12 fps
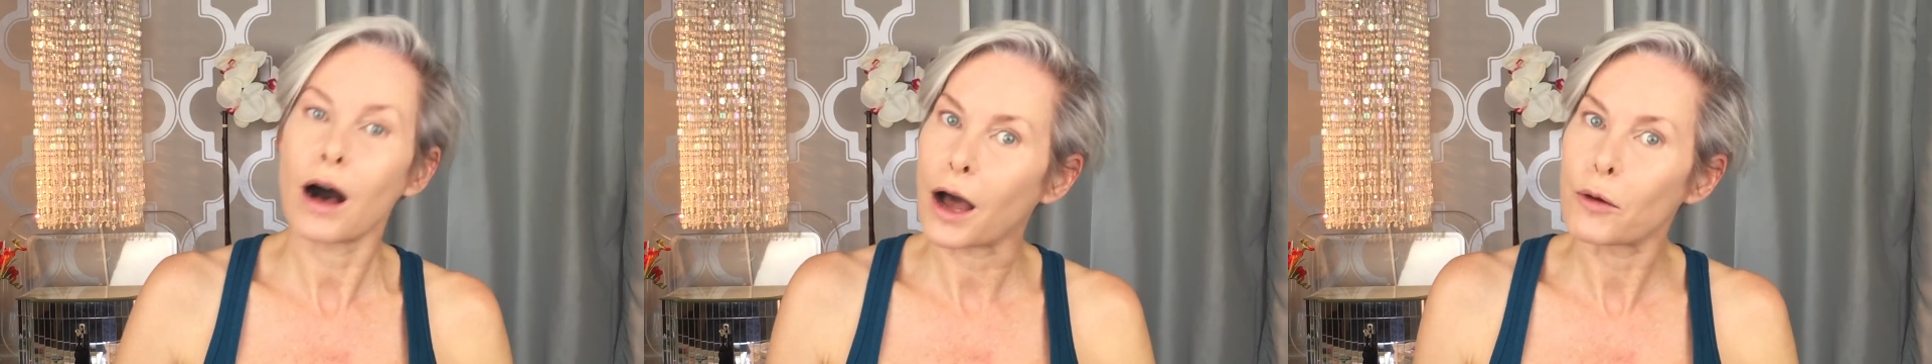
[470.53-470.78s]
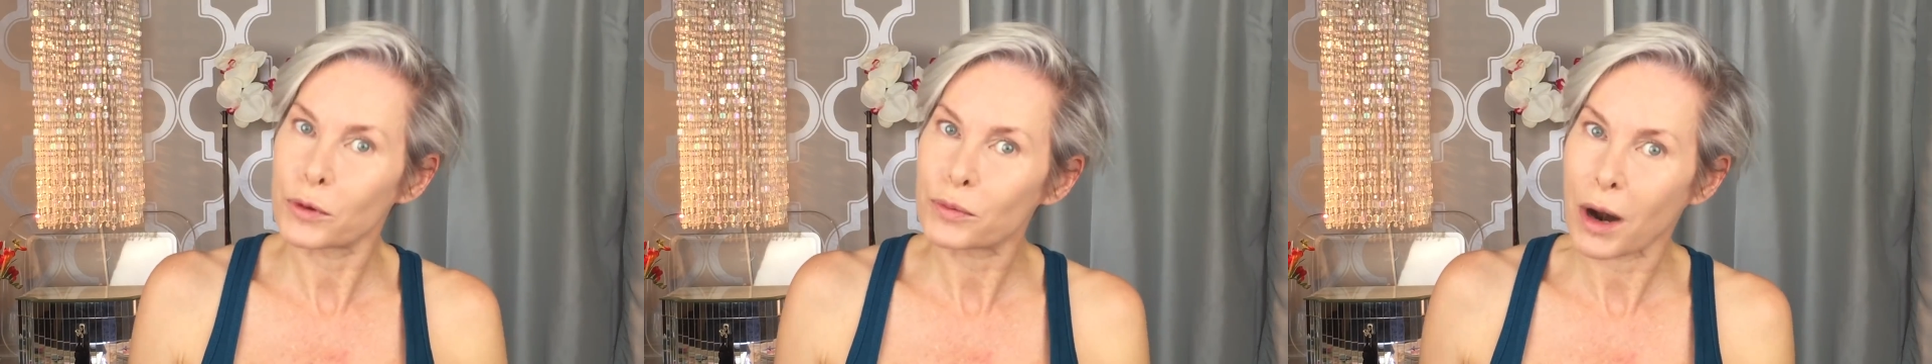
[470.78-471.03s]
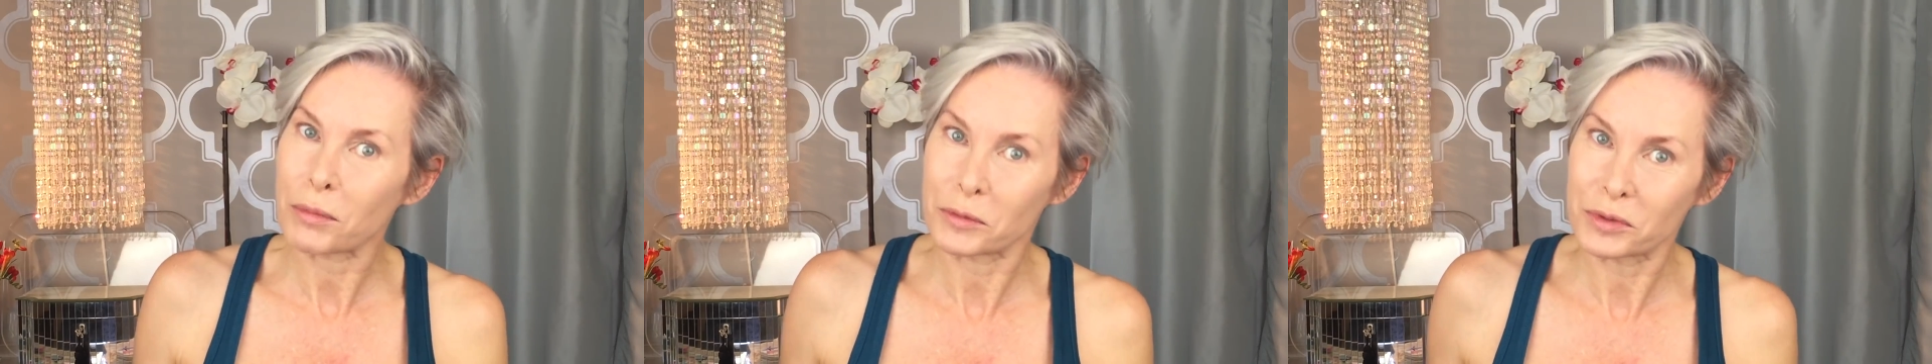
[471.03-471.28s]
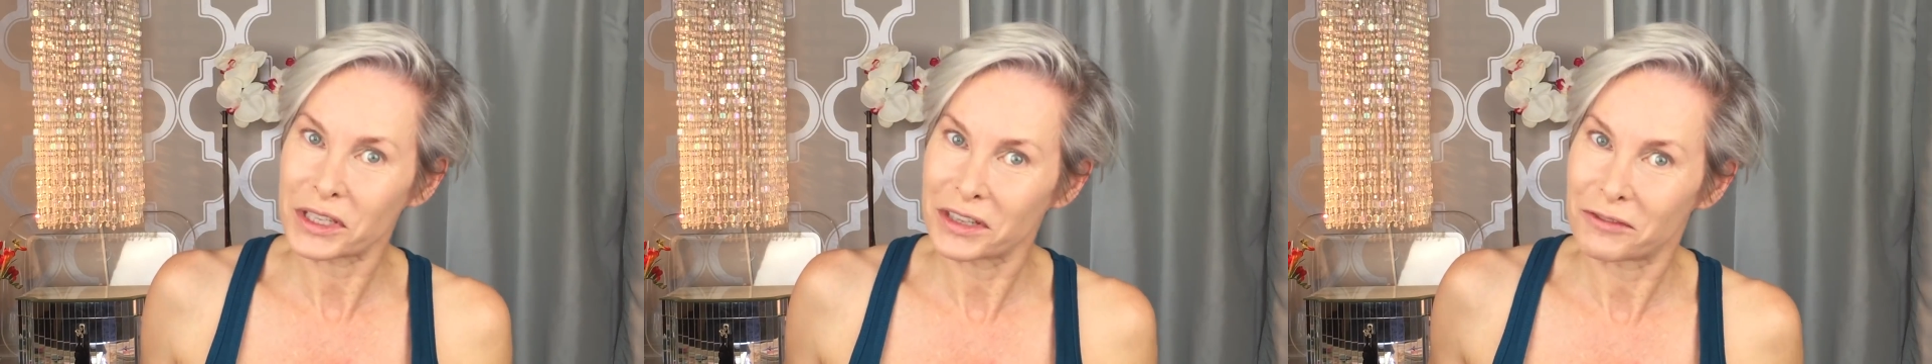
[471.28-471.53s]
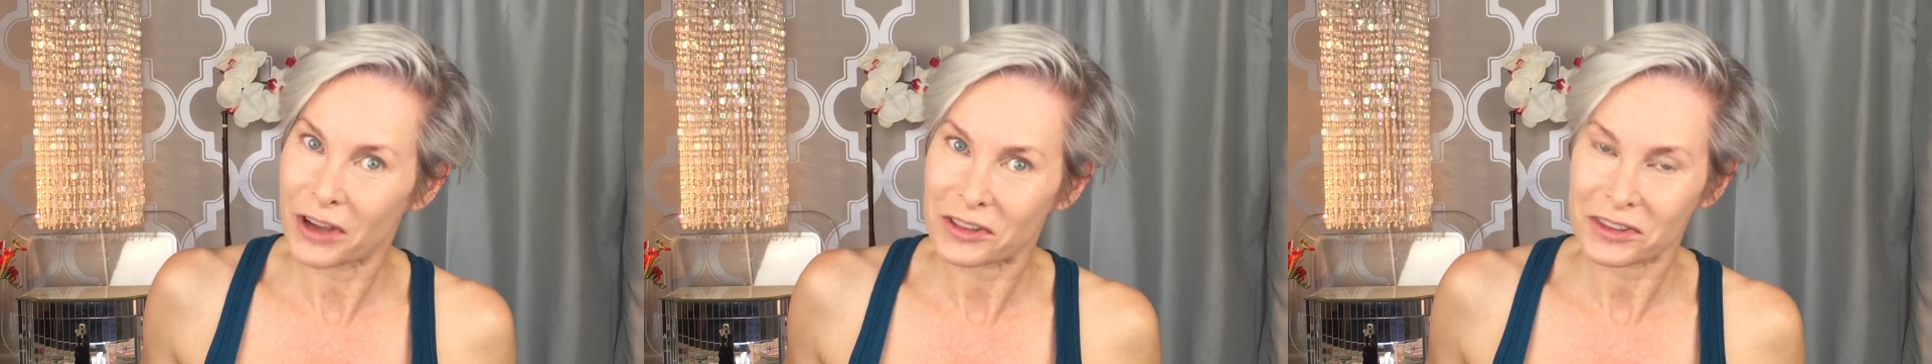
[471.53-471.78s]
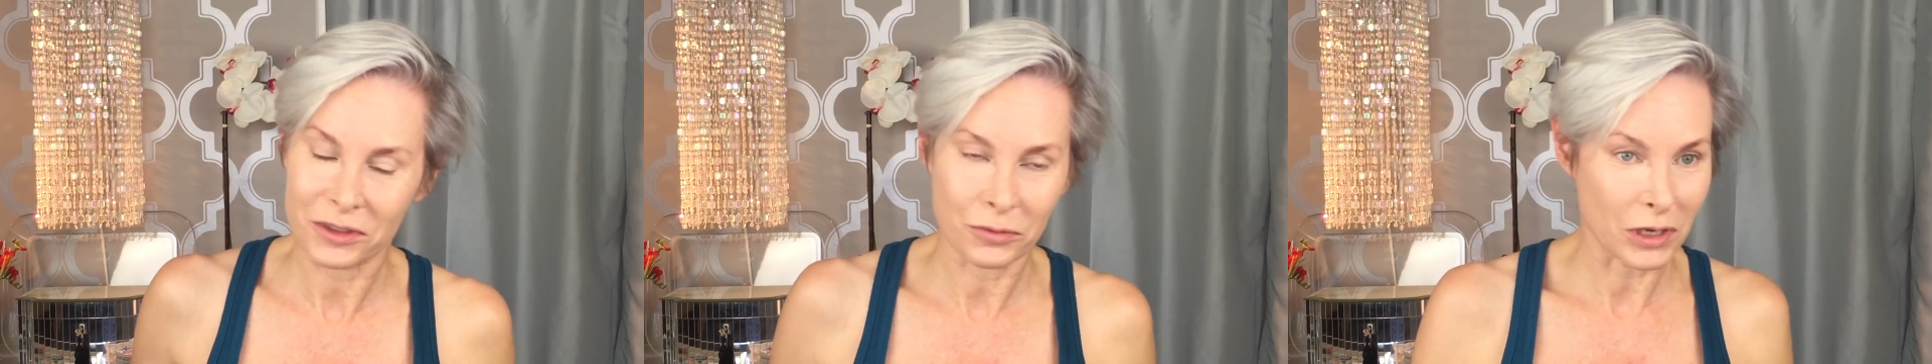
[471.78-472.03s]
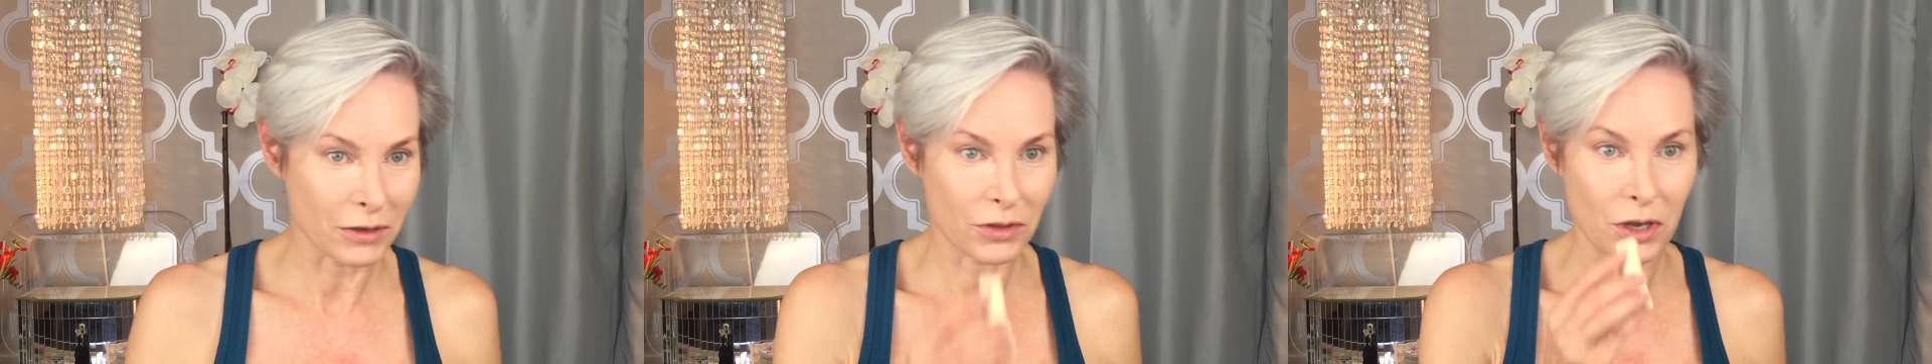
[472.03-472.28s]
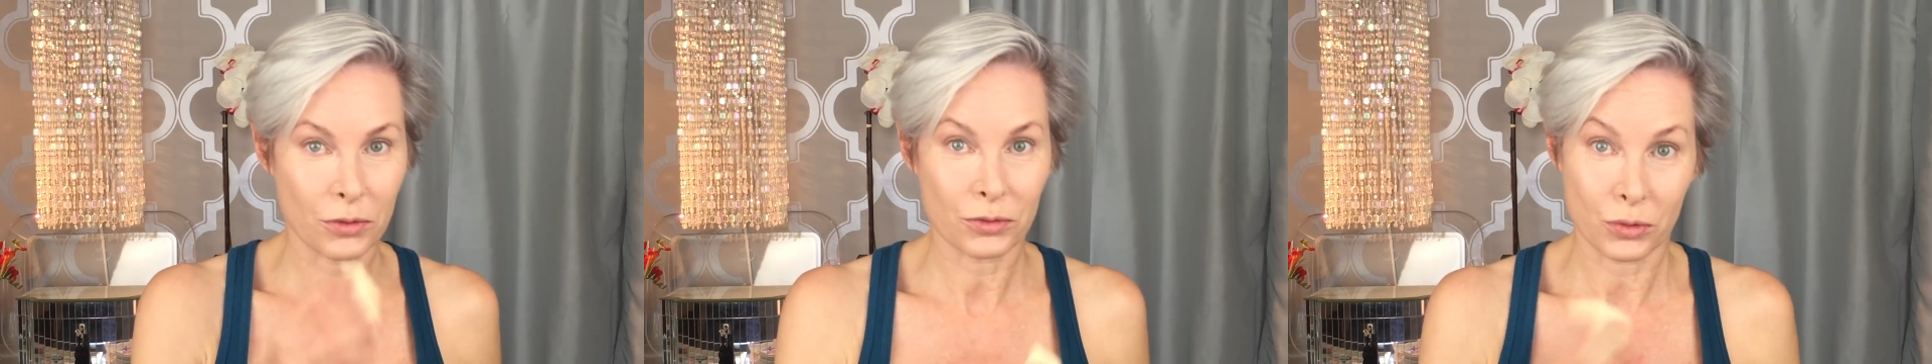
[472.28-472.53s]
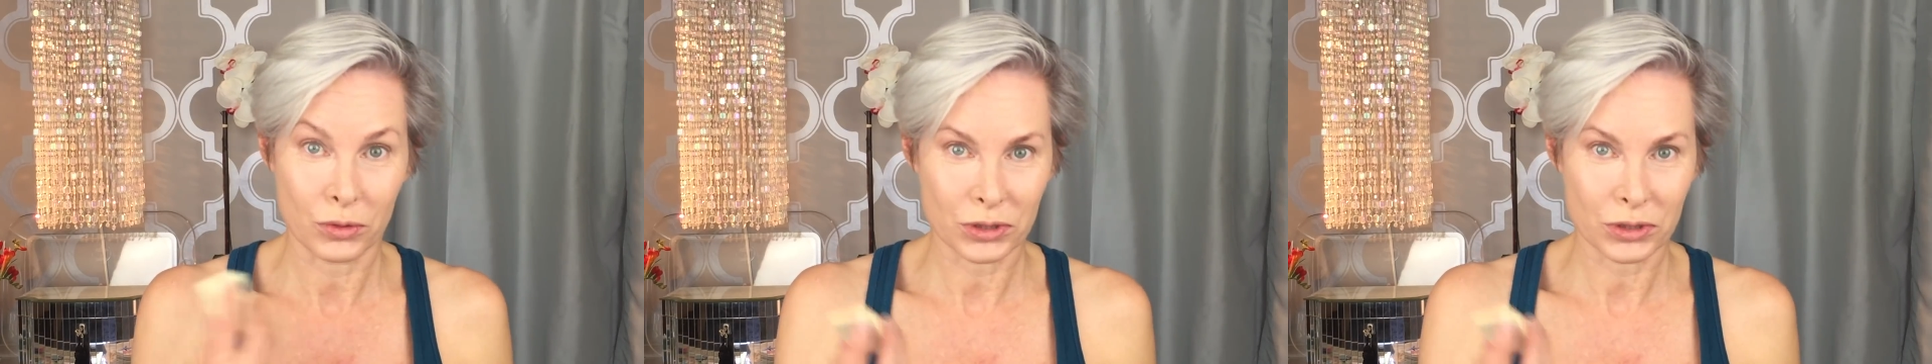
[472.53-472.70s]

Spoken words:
I would probably invest in one of those,